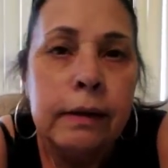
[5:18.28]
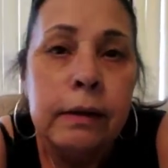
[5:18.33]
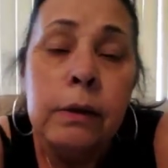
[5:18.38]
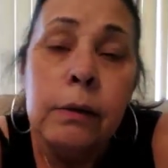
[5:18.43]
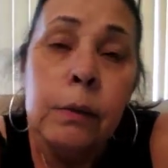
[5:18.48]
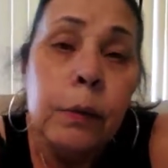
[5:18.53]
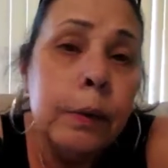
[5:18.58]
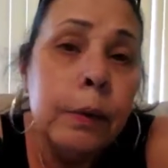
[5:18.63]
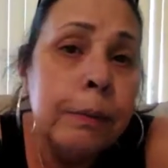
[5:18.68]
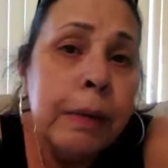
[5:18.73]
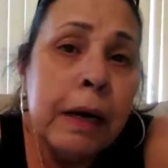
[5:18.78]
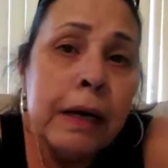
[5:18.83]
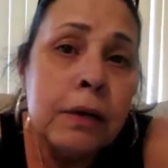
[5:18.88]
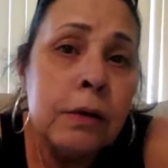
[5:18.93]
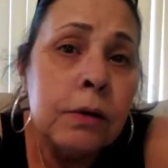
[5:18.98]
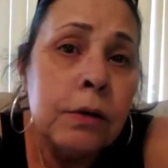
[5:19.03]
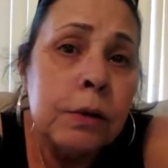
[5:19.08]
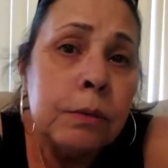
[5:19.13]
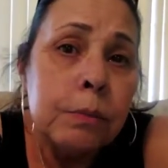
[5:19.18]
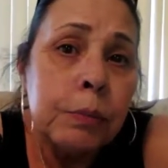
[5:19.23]
Or we might
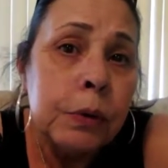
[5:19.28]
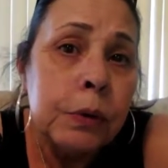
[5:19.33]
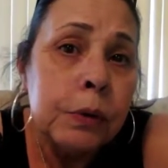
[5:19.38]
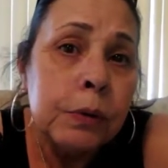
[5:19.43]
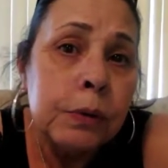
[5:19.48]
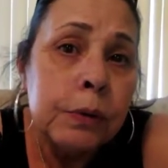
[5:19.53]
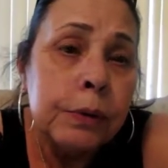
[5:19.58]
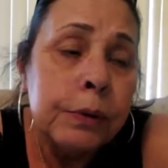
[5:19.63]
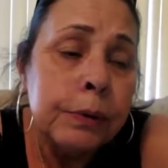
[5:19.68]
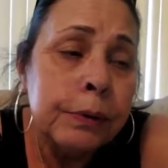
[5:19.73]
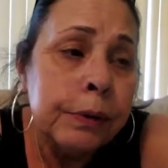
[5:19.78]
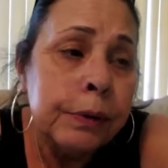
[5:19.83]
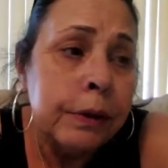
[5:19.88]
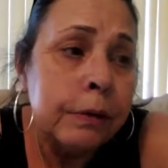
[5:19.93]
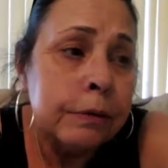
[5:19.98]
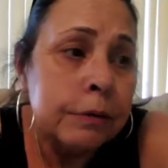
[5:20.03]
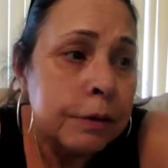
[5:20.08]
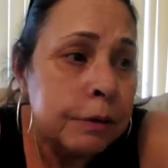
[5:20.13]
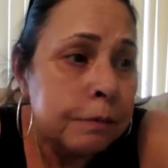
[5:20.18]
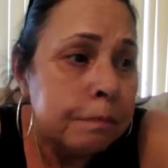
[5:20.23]
go to the pool. Who
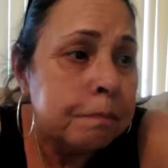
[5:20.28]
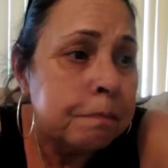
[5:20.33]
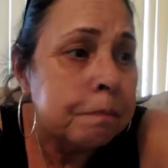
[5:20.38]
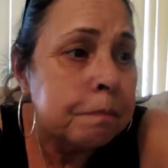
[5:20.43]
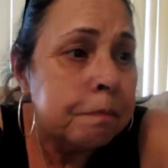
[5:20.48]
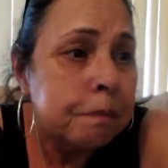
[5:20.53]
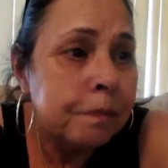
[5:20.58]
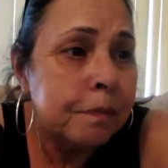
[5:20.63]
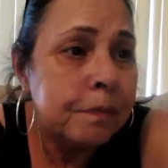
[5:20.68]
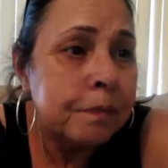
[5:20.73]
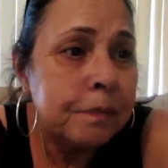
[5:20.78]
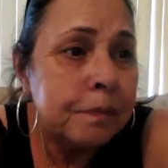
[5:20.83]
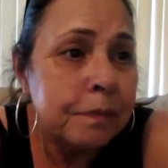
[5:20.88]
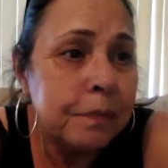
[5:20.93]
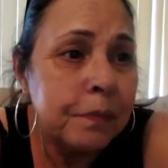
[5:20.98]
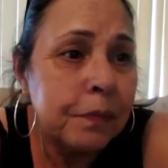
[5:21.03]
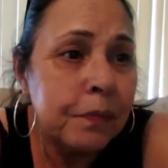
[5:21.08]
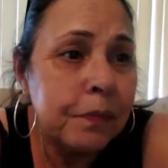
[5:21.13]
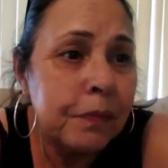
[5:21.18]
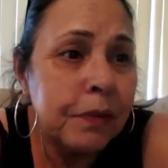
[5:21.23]
knows?
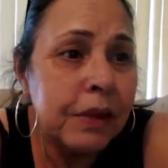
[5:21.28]
Oh.